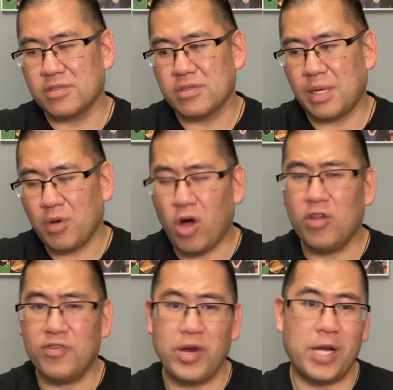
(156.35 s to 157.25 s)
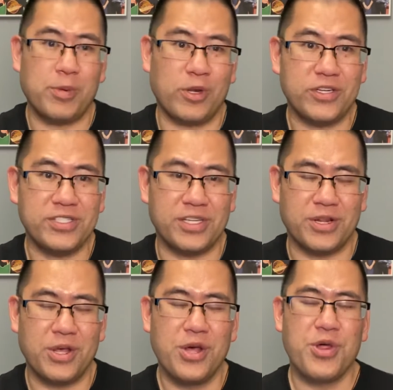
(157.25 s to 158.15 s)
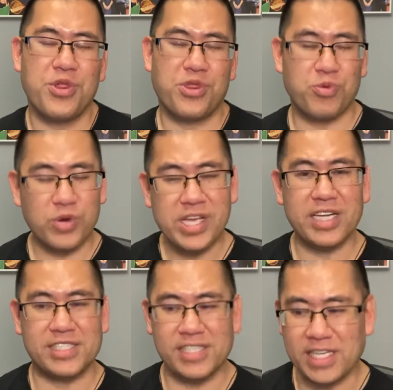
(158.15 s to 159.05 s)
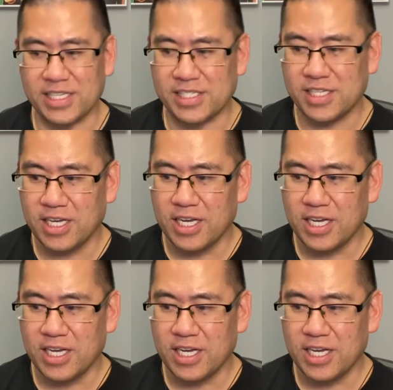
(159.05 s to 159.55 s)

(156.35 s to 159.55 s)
how about Oliver Ekman-Larsson? 3 assists.